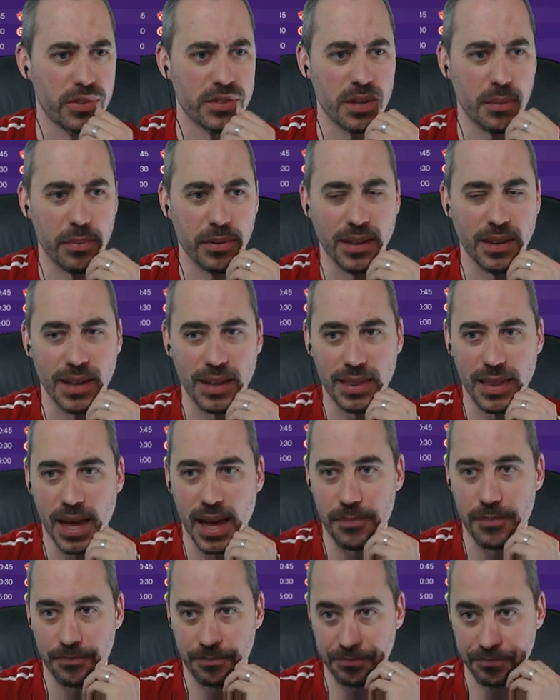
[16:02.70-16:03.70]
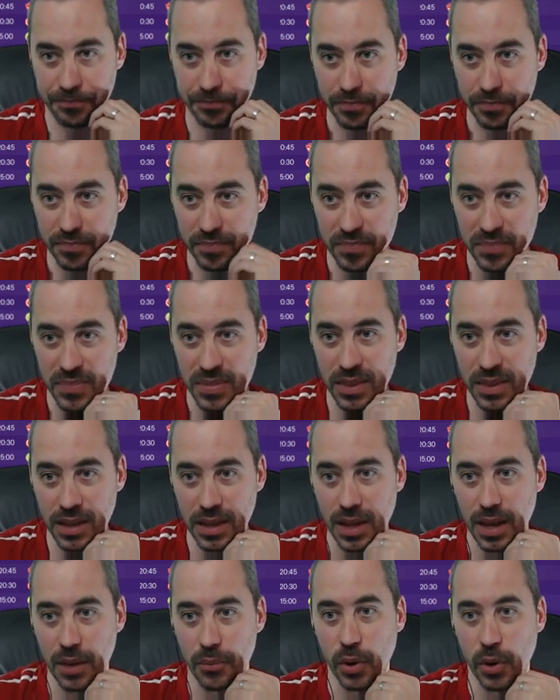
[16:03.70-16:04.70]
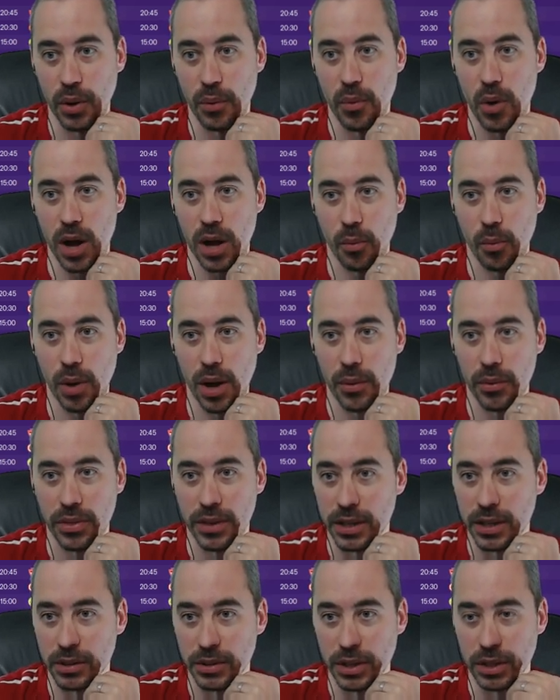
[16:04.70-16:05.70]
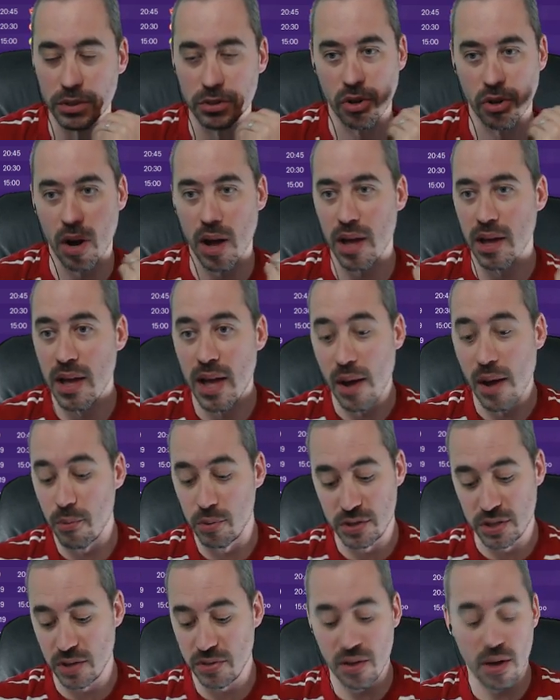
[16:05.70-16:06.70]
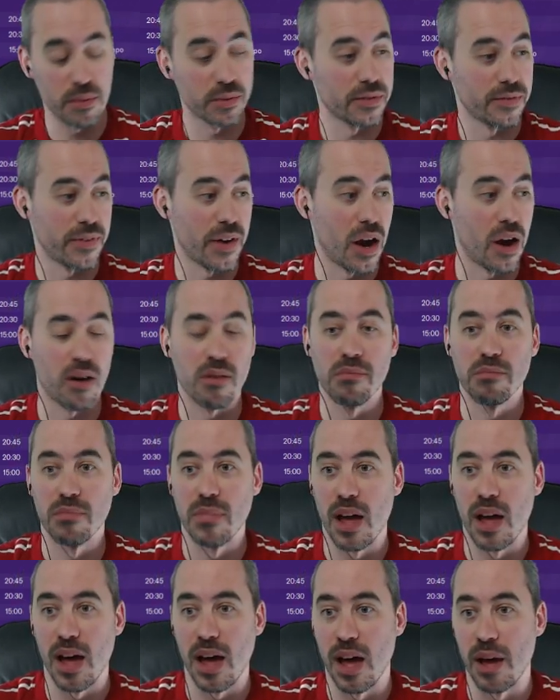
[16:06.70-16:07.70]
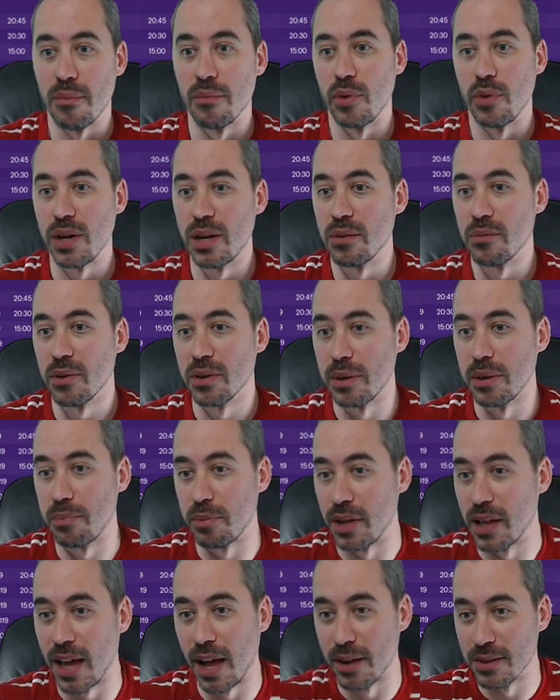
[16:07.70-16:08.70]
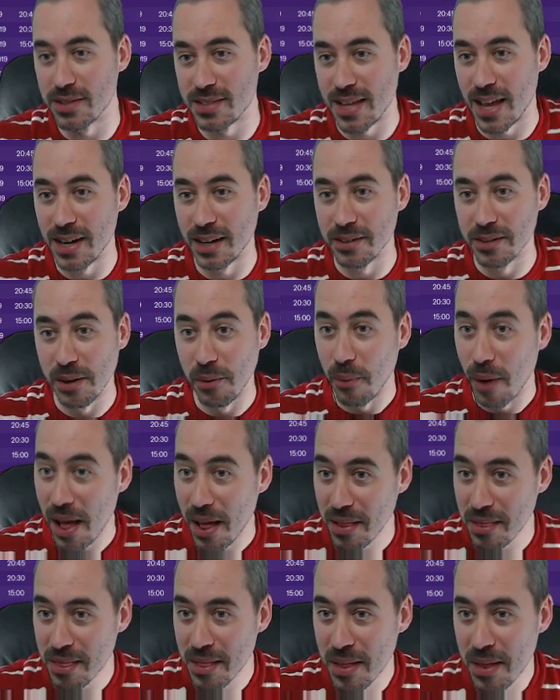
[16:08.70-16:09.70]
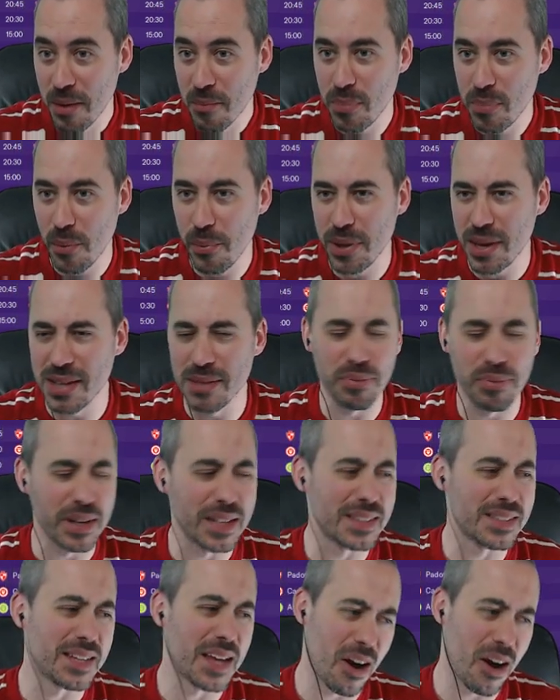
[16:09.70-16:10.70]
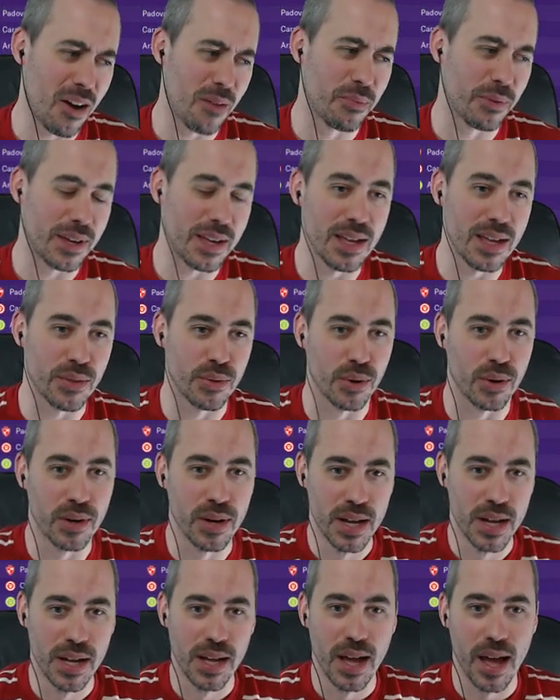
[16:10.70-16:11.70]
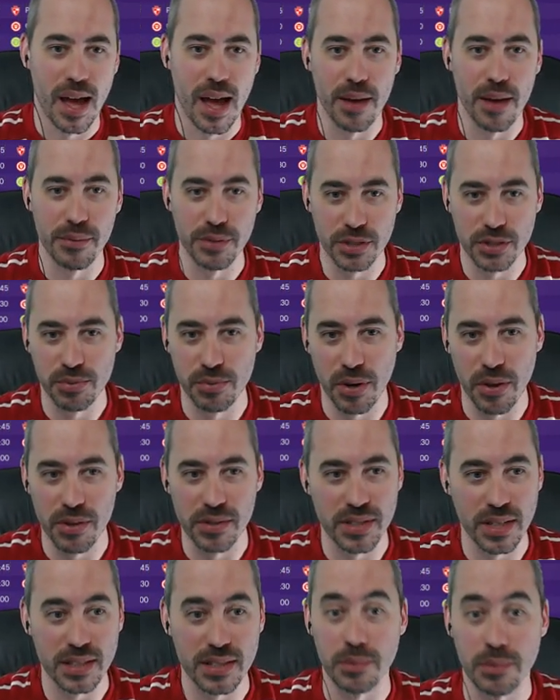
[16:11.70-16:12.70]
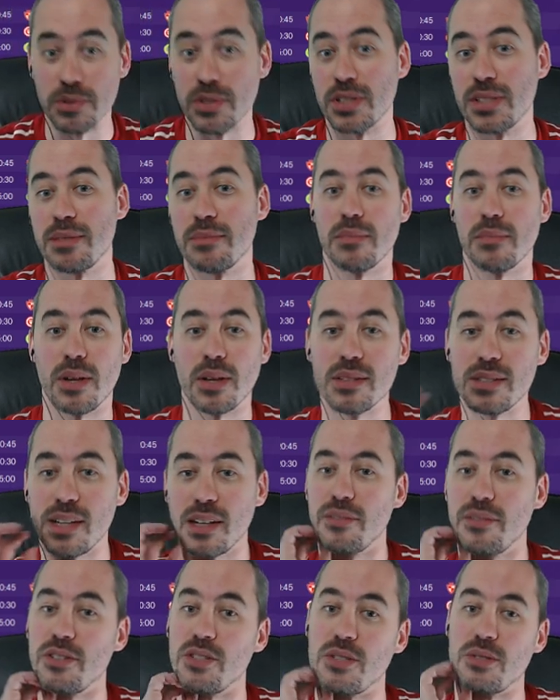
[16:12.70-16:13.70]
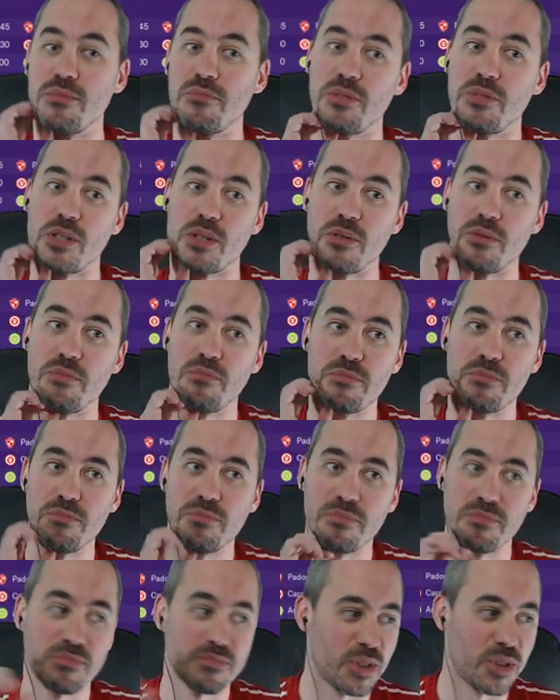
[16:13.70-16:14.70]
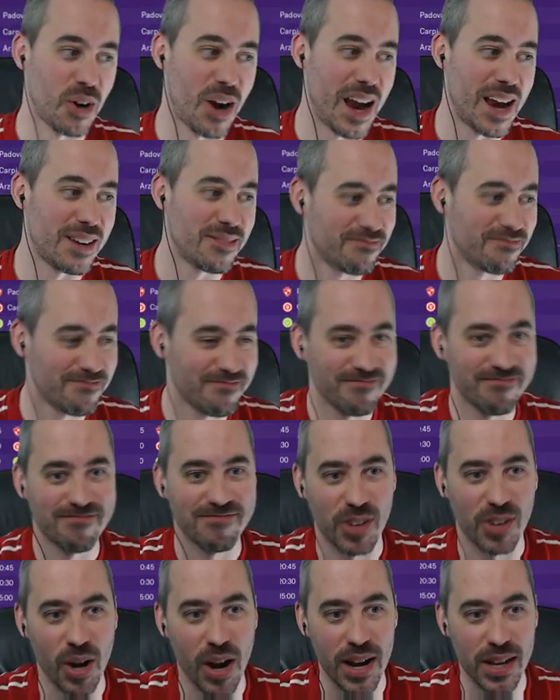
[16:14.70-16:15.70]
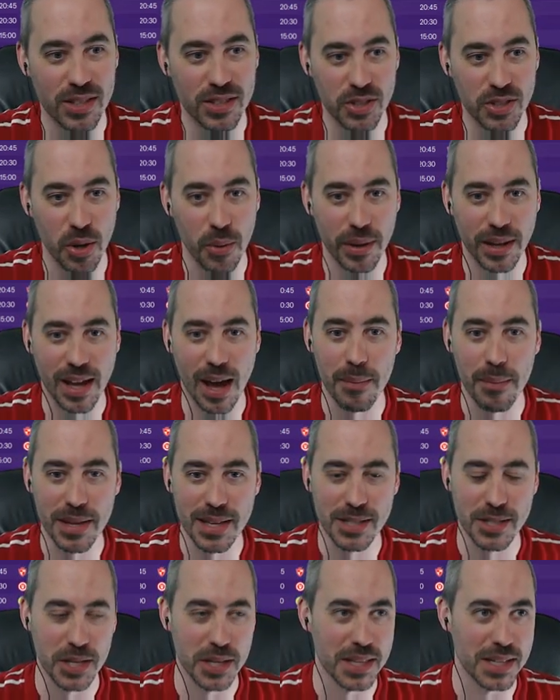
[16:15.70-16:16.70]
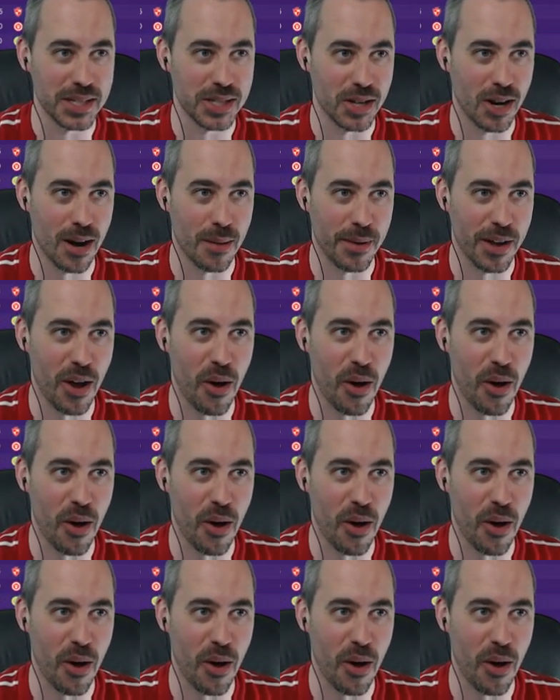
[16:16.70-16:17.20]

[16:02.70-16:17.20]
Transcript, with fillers: something like that and we walk away with a nil-nil draw, which I thought was fair. Um, we didn't really play outstandingly well, but we didn't play terribly either. It was just one of those things. It was on on television, so great, great. So we come into the derby